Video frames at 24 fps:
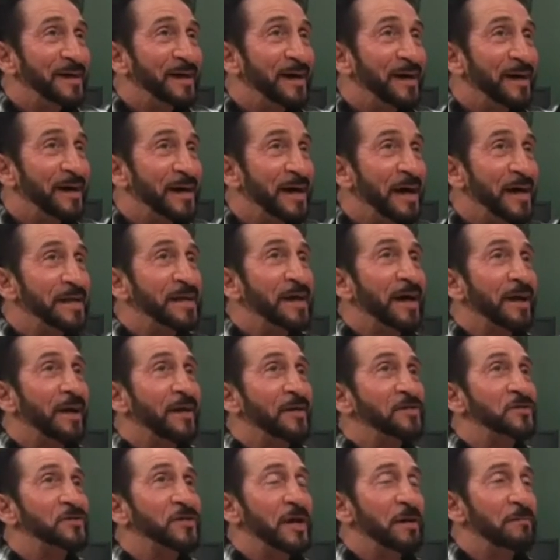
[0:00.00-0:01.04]
You got to
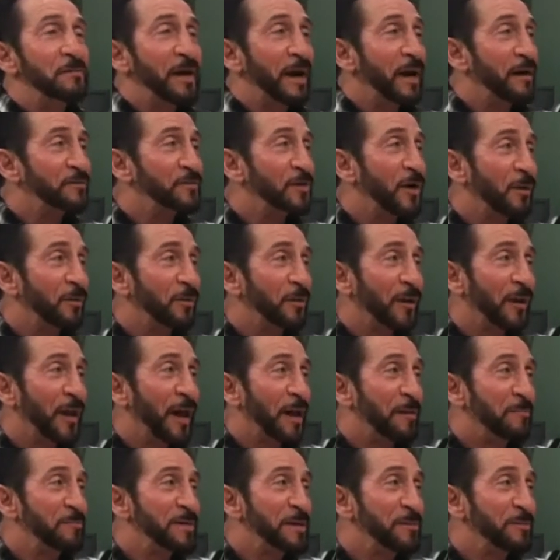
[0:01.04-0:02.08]
understand, man. I've talked with a
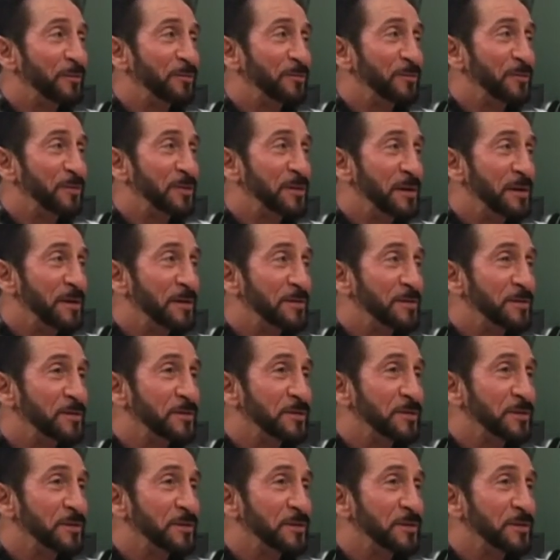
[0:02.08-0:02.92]
lot of people through the years.